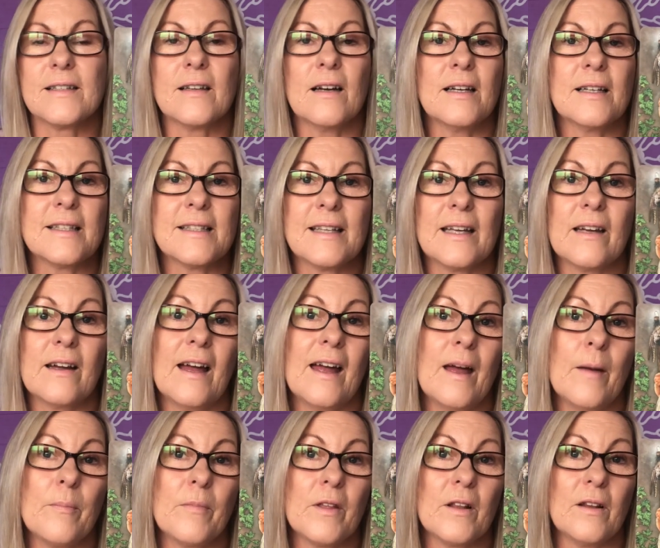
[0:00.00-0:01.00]
is I say
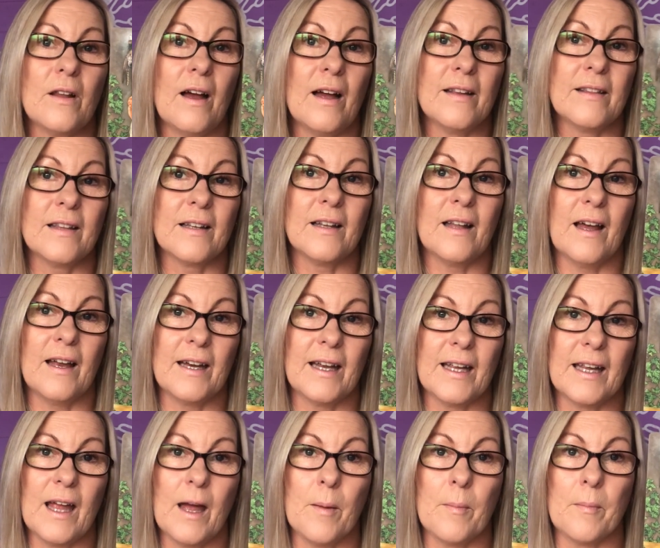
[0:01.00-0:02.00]
I am the light
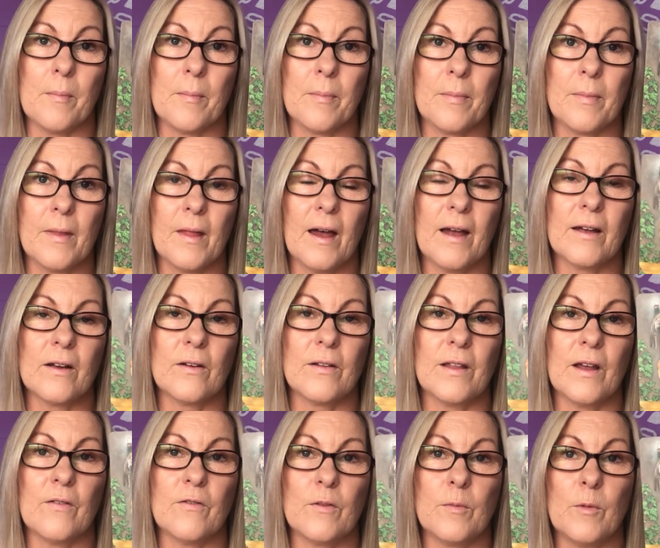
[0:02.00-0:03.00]
I am. I got
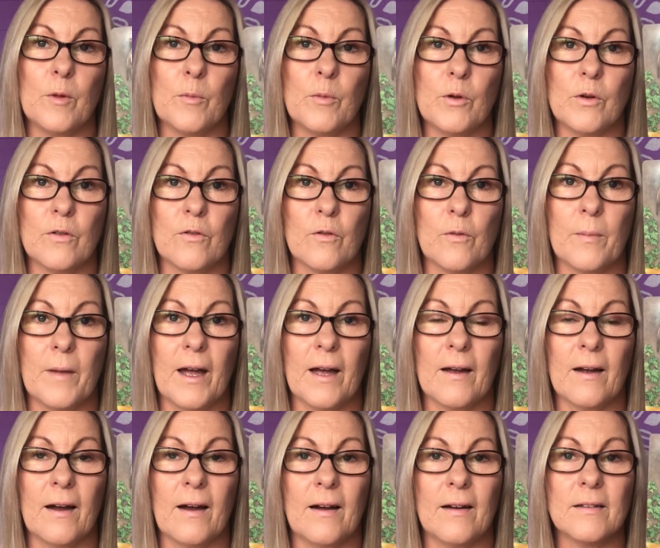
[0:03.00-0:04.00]
that from the beautiful Matt
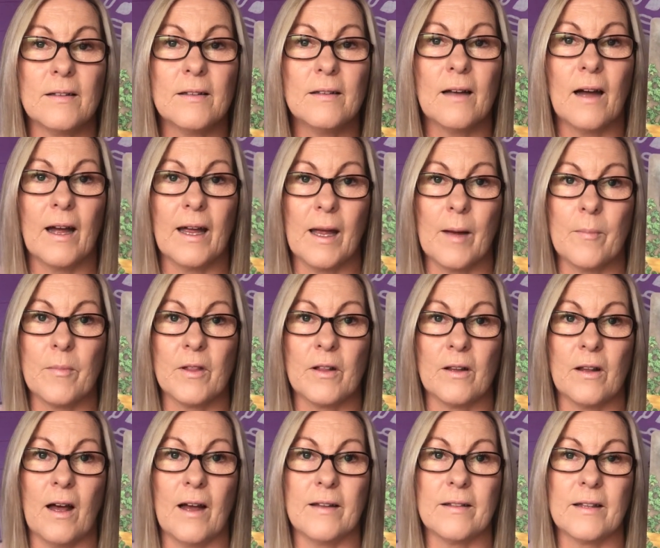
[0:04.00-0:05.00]
Kahn. I am the
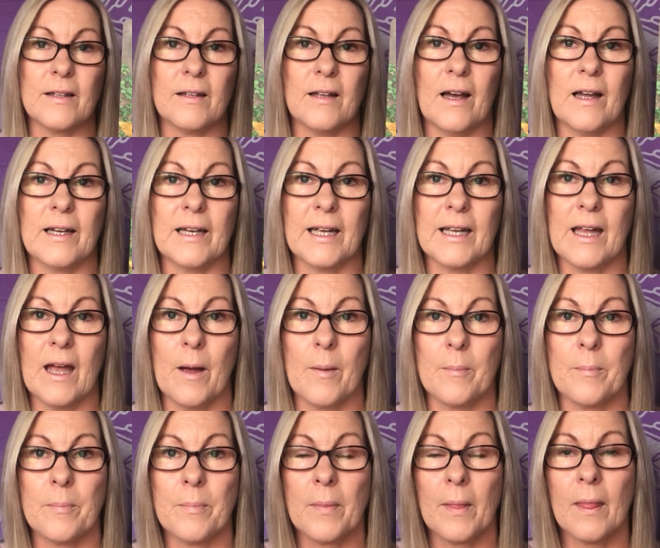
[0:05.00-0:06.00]
light I
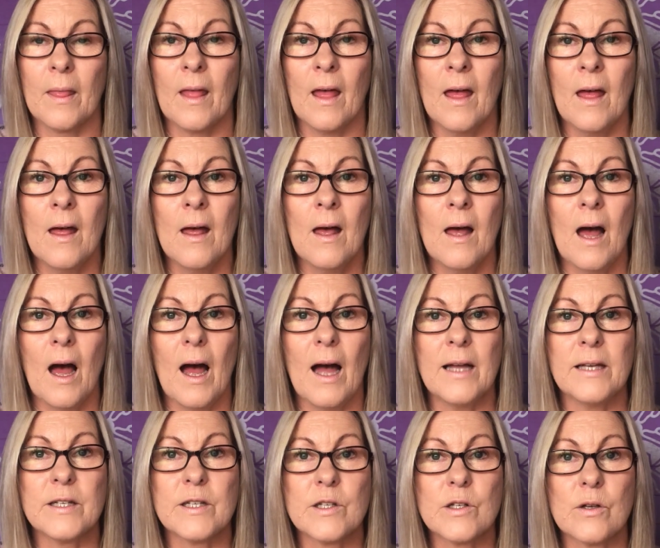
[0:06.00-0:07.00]
am.
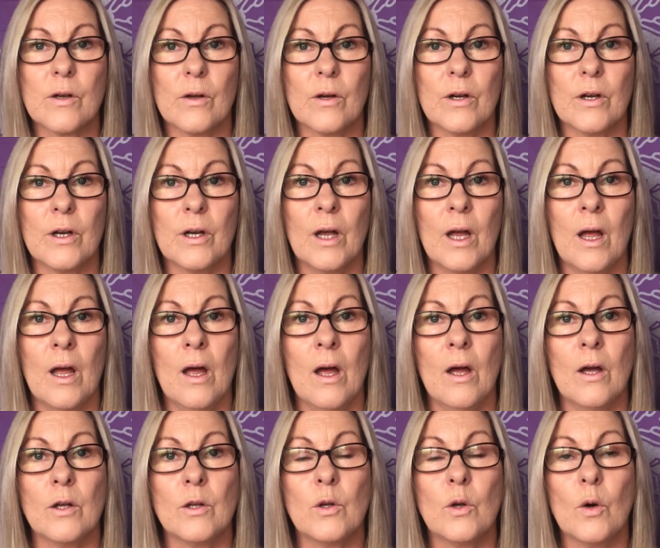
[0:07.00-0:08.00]
And so
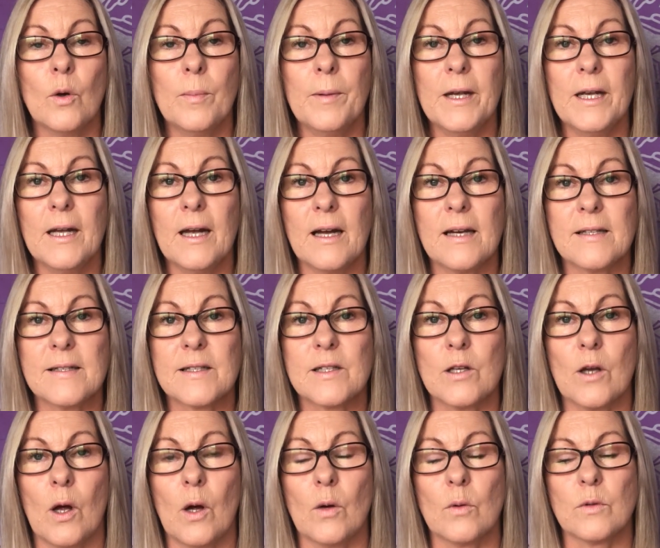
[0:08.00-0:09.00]
you're being asked
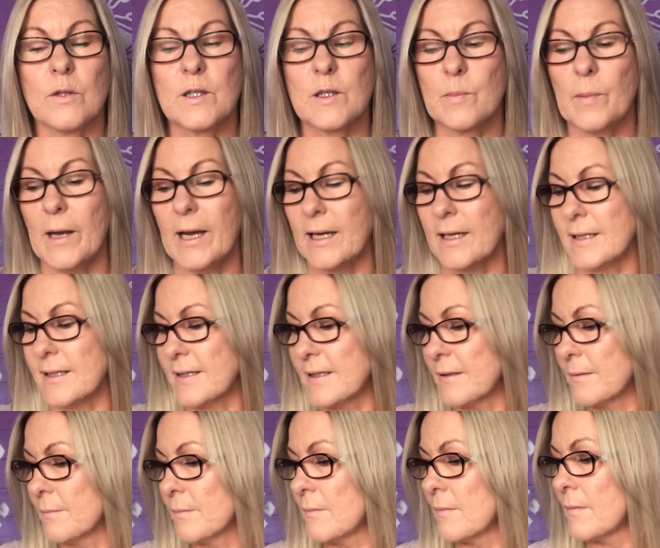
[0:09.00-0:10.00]
to hold
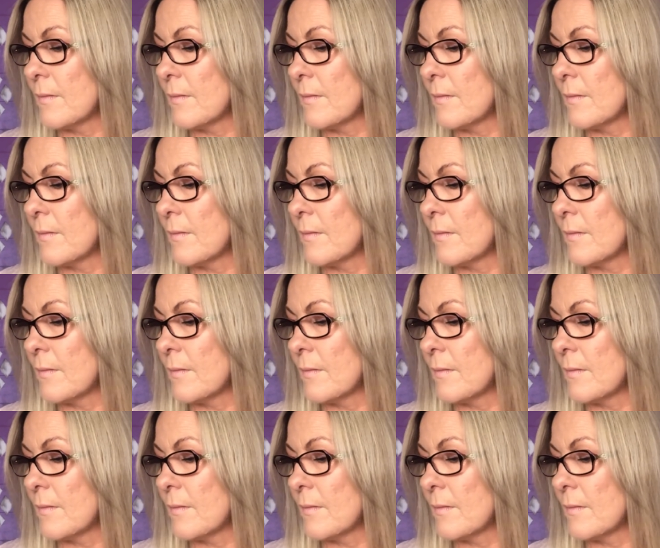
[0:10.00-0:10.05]
space.